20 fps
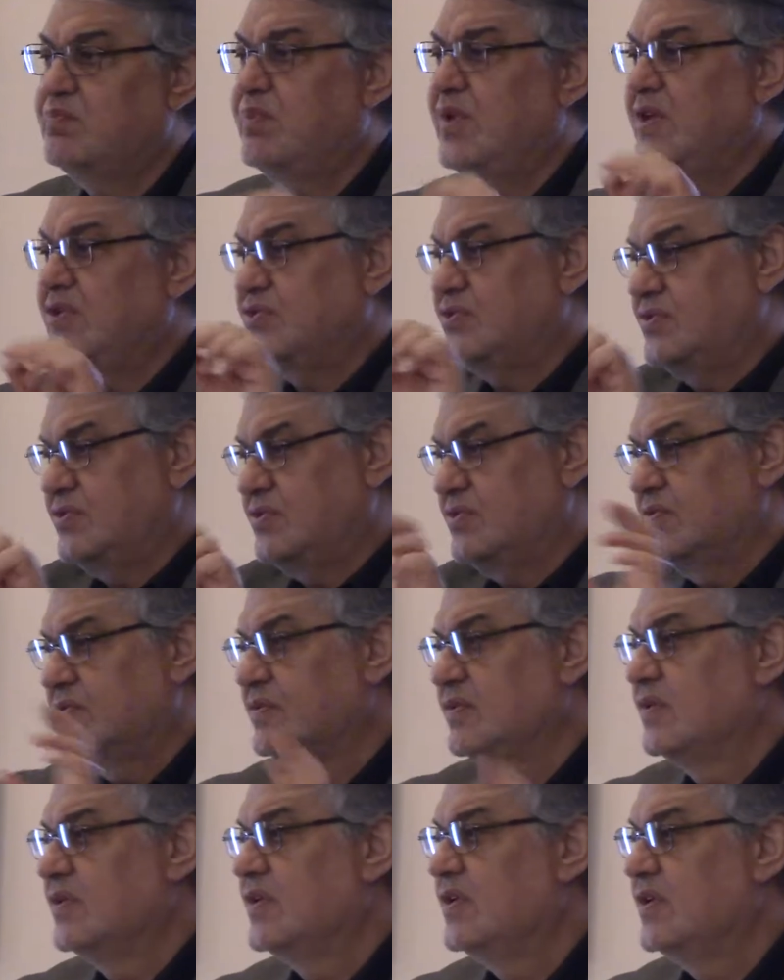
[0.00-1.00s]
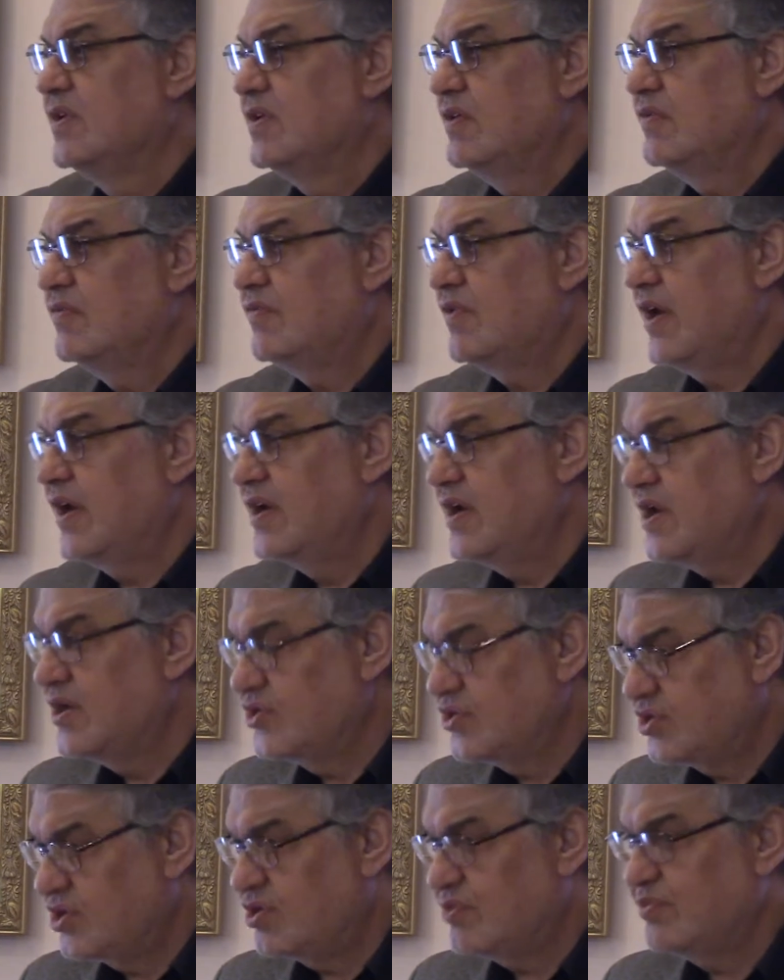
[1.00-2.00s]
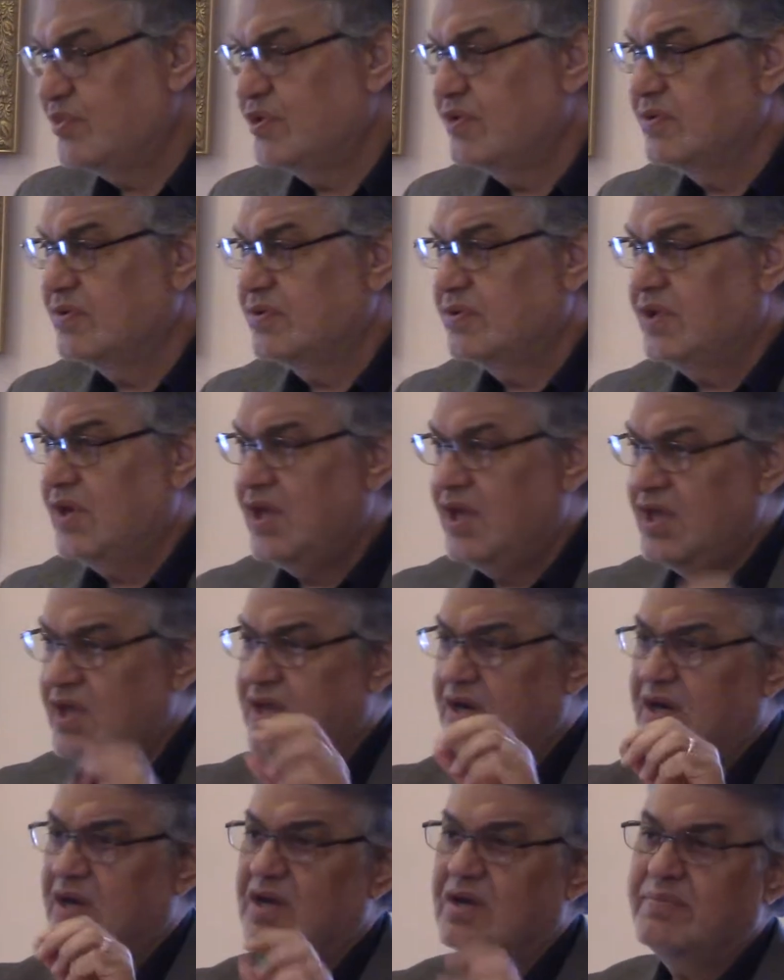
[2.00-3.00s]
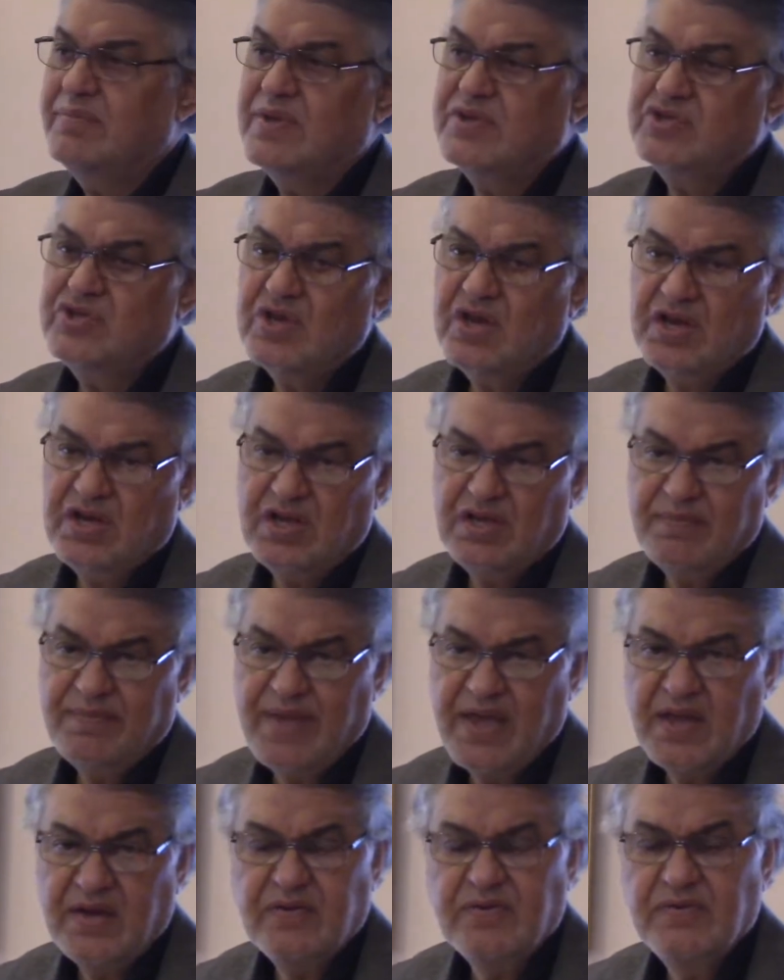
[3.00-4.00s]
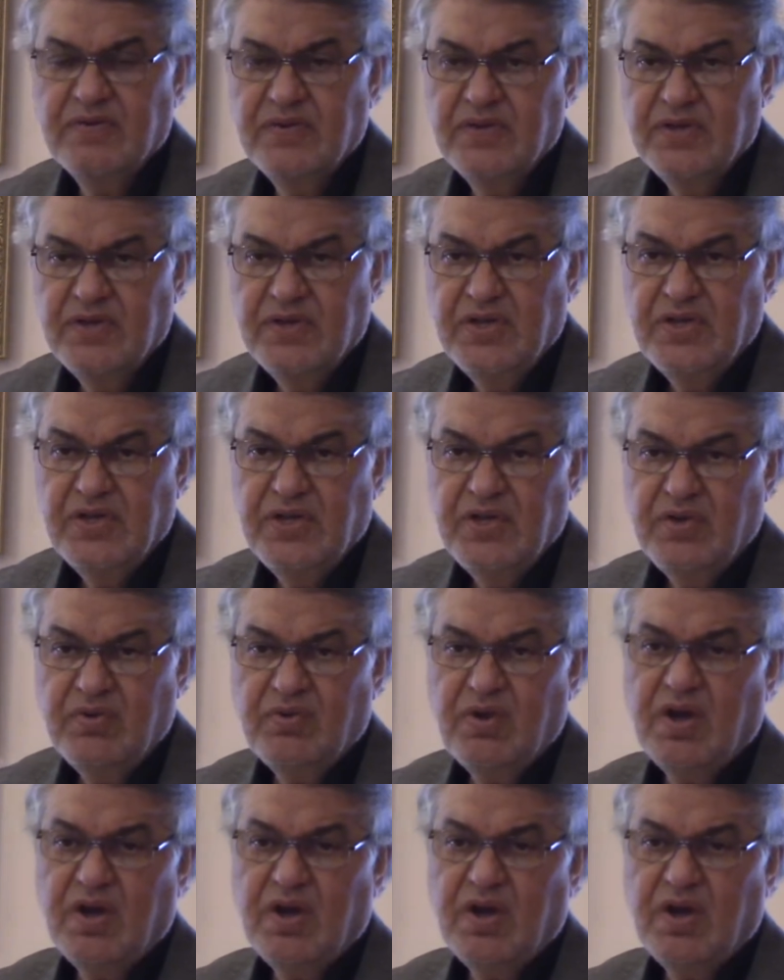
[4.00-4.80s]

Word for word: Friday sermon here in Masjid Iman, we are in a huge test.